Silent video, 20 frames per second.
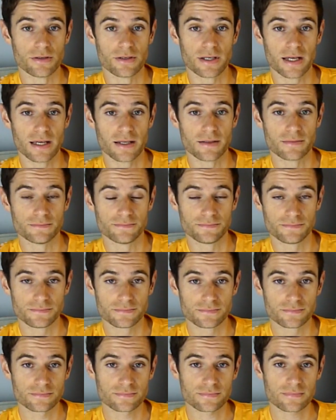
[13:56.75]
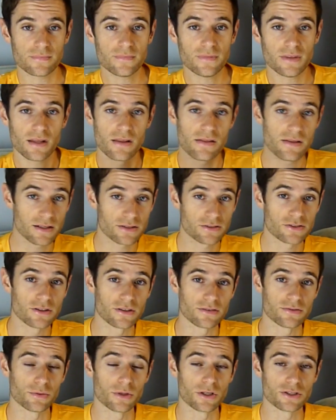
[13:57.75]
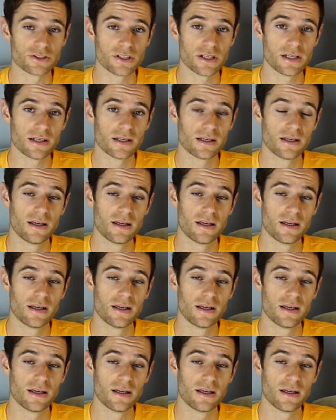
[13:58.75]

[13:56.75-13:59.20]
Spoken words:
UK. Thanks a lot for watching.